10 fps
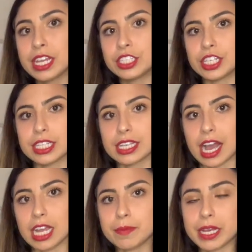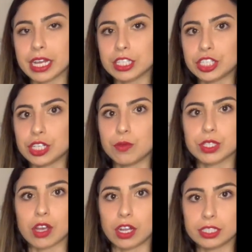She's kind because she
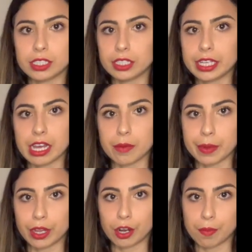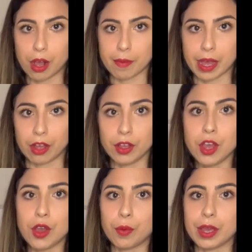was constantly helping her mom out
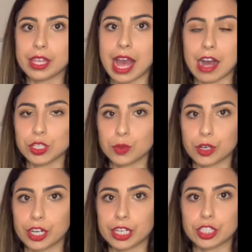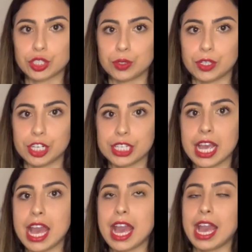with housework, chores,
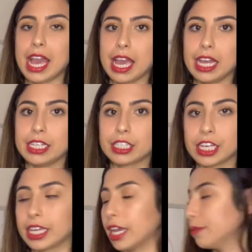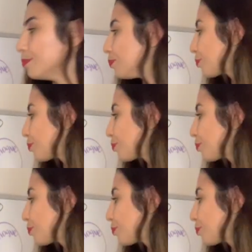and cooking.